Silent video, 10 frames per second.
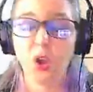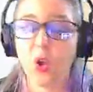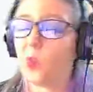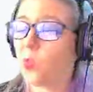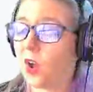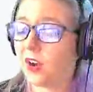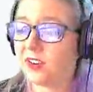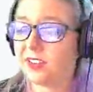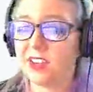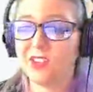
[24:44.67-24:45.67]
Water
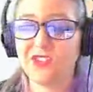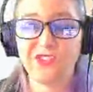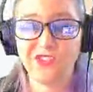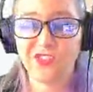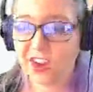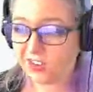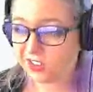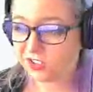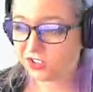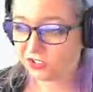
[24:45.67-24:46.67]
is a very
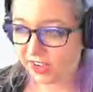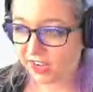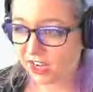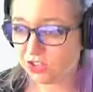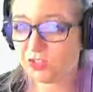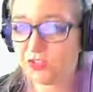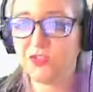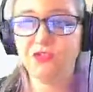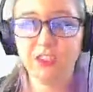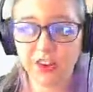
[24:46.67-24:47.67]
strange,
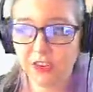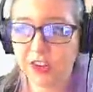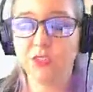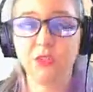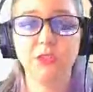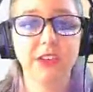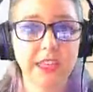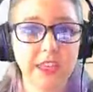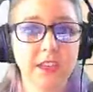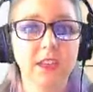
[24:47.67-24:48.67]
very
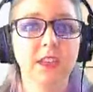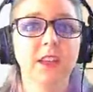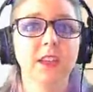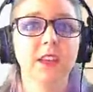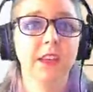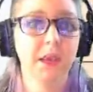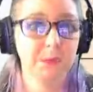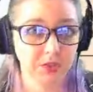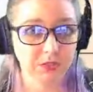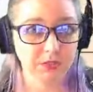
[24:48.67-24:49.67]
unique
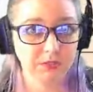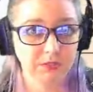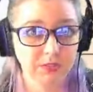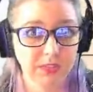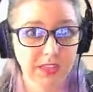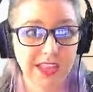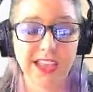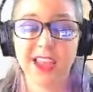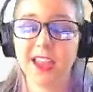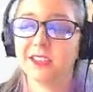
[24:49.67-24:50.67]
chemical.
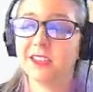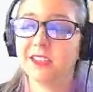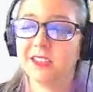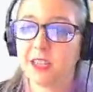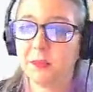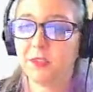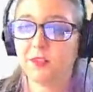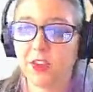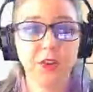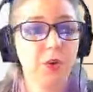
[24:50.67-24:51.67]
It seems
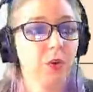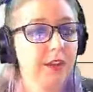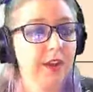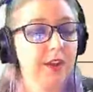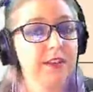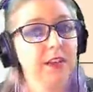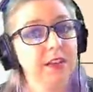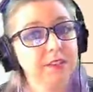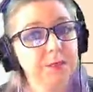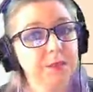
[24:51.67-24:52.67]
very ordinary to
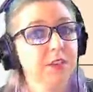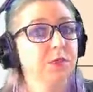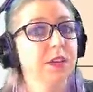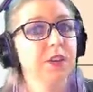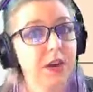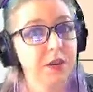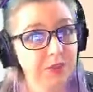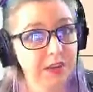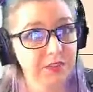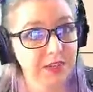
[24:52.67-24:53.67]
us because we interact with
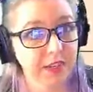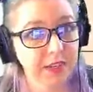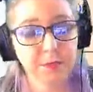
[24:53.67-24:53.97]
it every day,